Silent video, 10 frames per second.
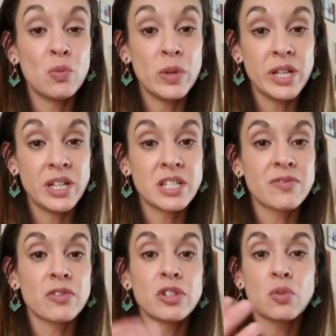
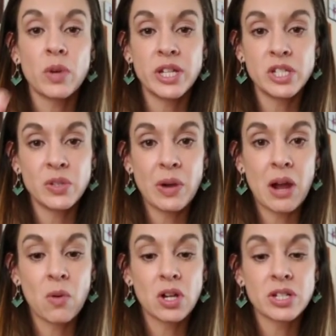weeks for the 22
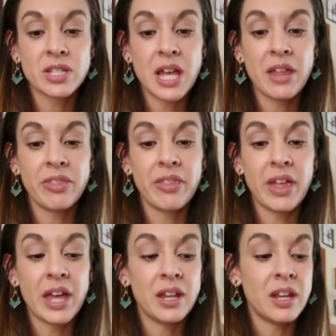hours, and
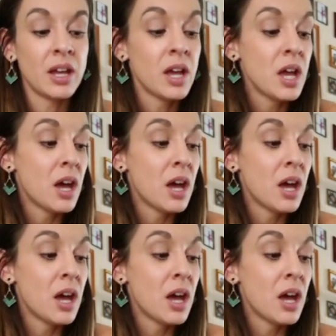then